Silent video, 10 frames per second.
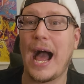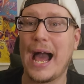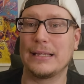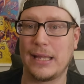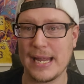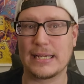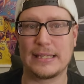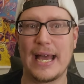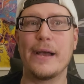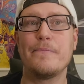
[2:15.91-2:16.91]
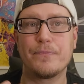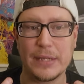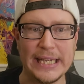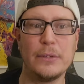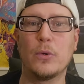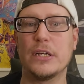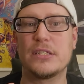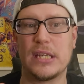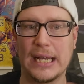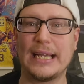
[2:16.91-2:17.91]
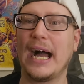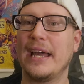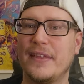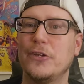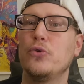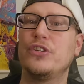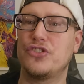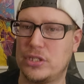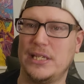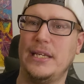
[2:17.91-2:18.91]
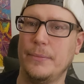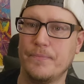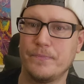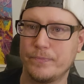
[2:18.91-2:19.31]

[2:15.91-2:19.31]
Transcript: I liked that he was a guy that you could see